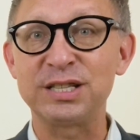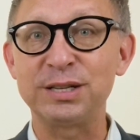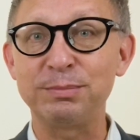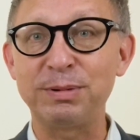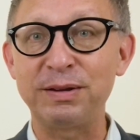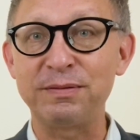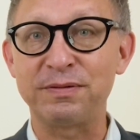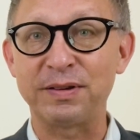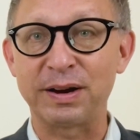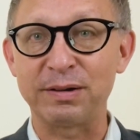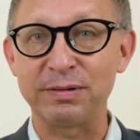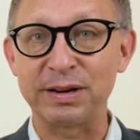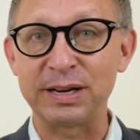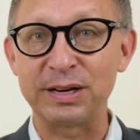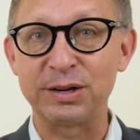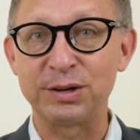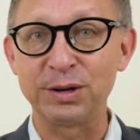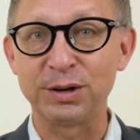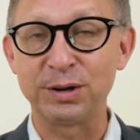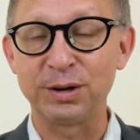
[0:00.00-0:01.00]
to be very
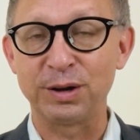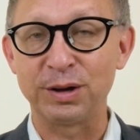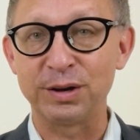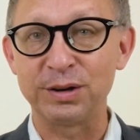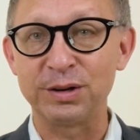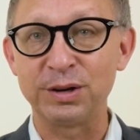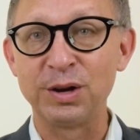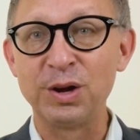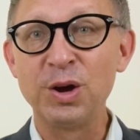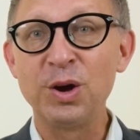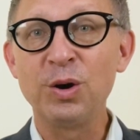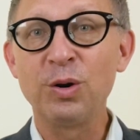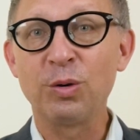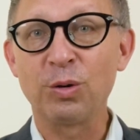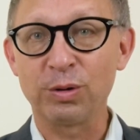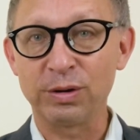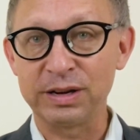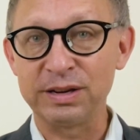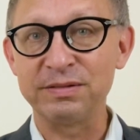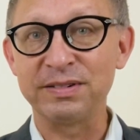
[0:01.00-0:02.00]
good
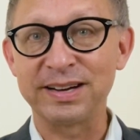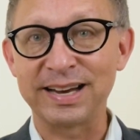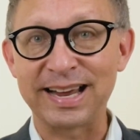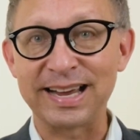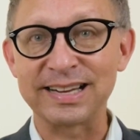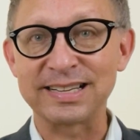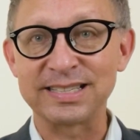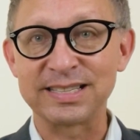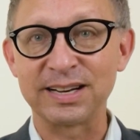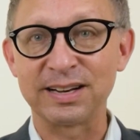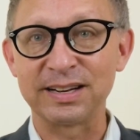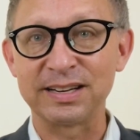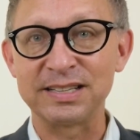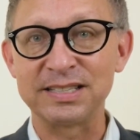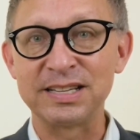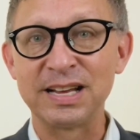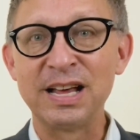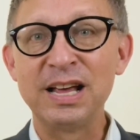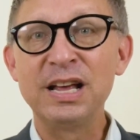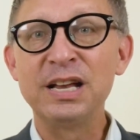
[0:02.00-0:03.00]
or even excellent,